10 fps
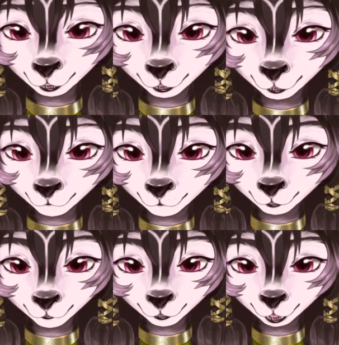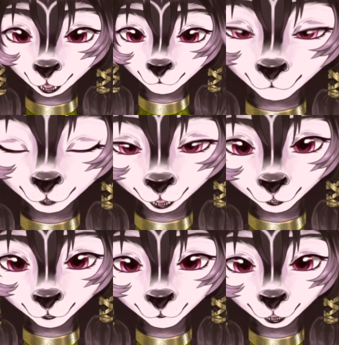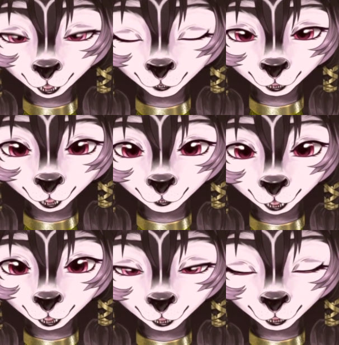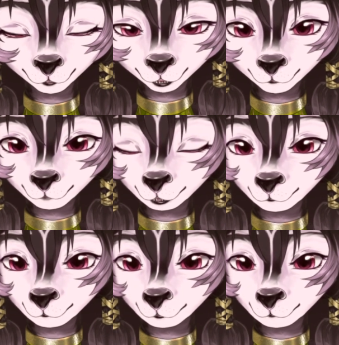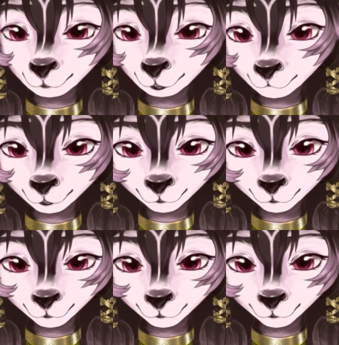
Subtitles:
He approached a real discussion about racism,